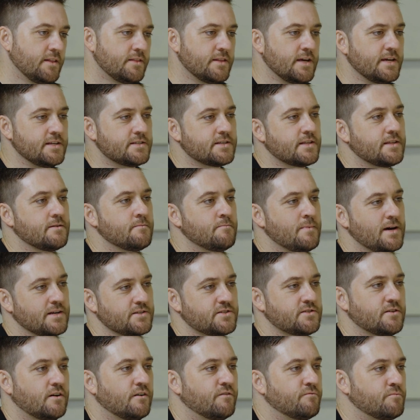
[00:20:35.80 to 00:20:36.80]
These are the
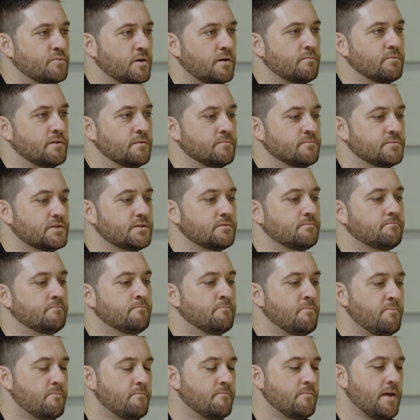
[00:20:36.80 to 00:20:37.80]
must solve problems,
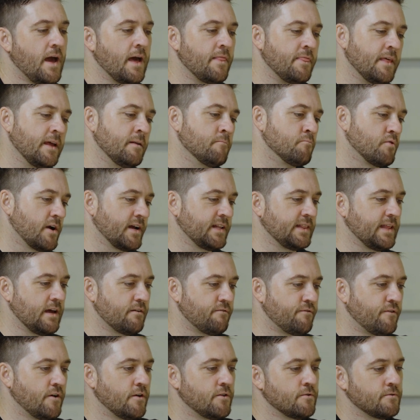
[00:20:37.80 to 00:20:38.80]
and then break
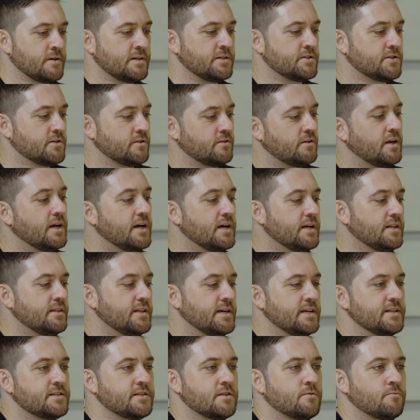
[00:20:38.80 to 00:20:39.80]
that further into,
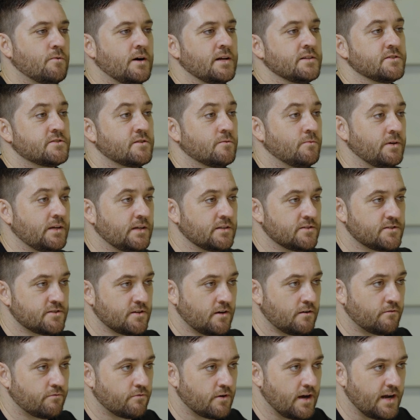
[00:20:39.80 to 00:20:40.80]
these are the ones that we can
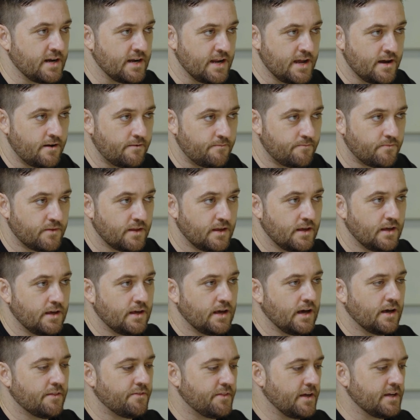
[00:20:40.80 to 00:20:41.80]
solve right now,
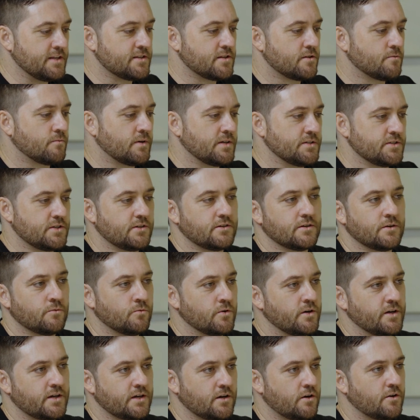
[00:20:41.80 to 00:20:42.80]
and these are the ones you've got to
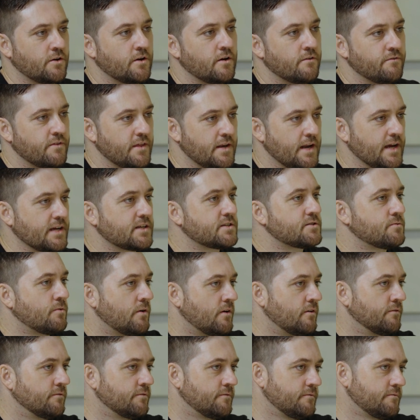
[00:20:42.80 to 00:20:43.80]
work on over the next
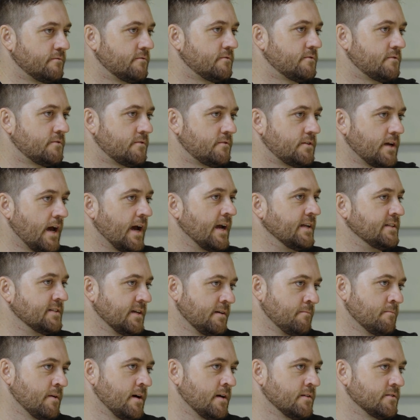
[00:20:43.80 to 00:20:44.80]
12 to
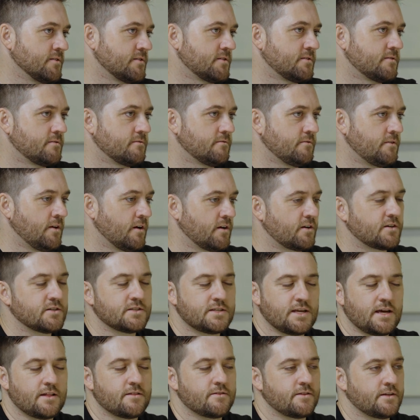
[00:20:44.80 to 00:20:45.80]
18 months. Because
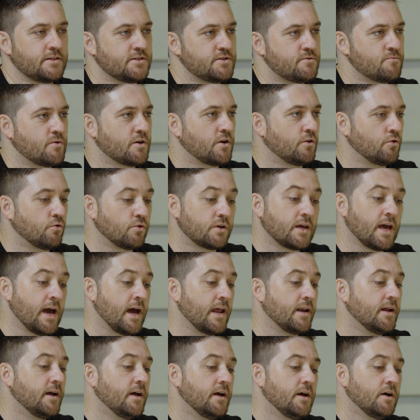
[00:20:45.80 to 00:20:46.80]
the other thing is you want to look
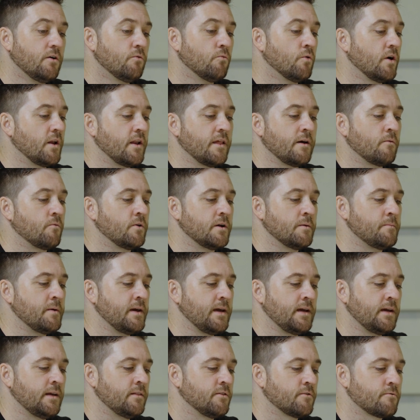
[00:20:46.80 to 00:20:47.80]
at what they want to
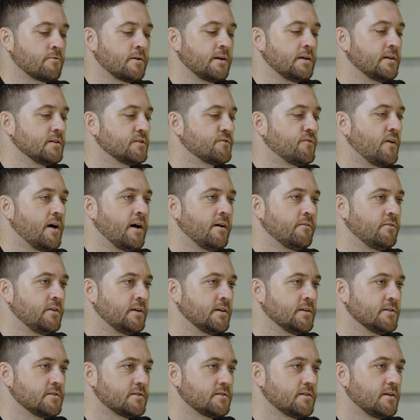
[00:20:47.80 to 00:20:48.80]
be in 3 years, 5
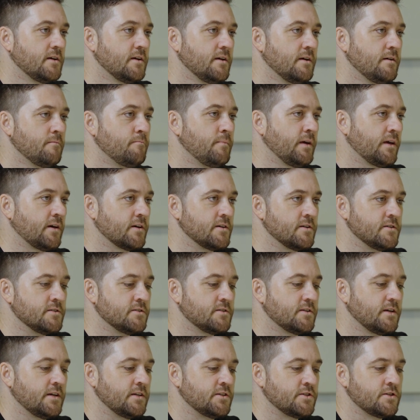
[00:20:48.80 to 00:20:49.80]
years,
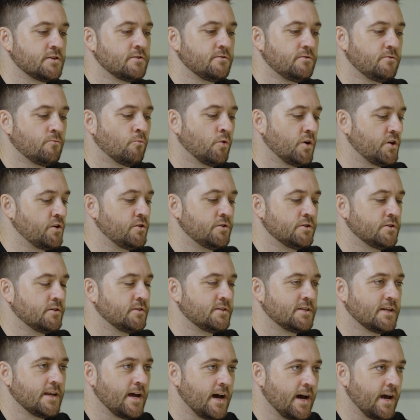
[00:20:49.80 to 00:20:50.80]
because it's what you do
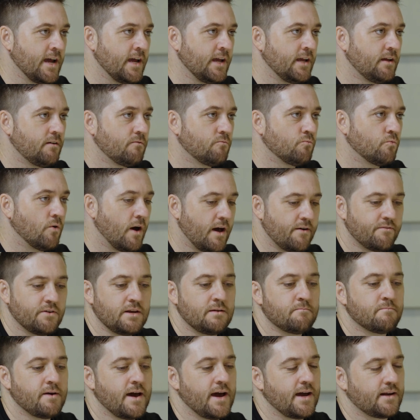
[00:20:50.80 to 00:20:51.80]
today will have an
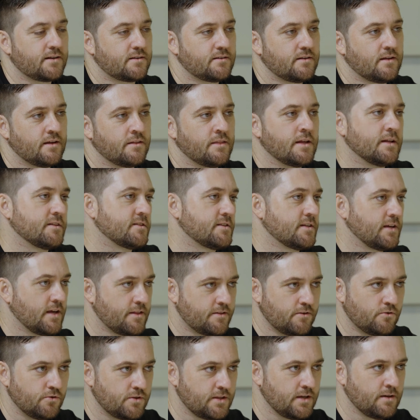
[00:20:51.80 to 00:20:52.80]
impact. And that's the
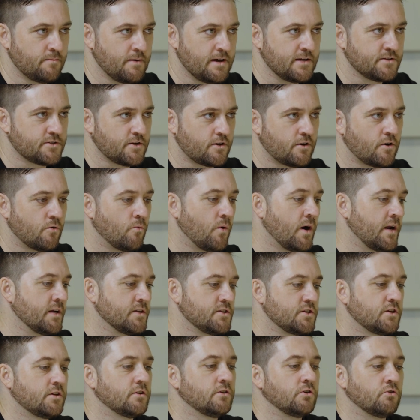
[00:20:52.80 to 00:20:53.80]
other good thing about Zoho One
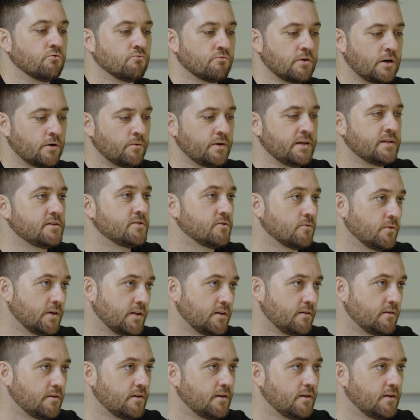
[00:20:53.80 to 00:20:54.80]
is you can grow into it.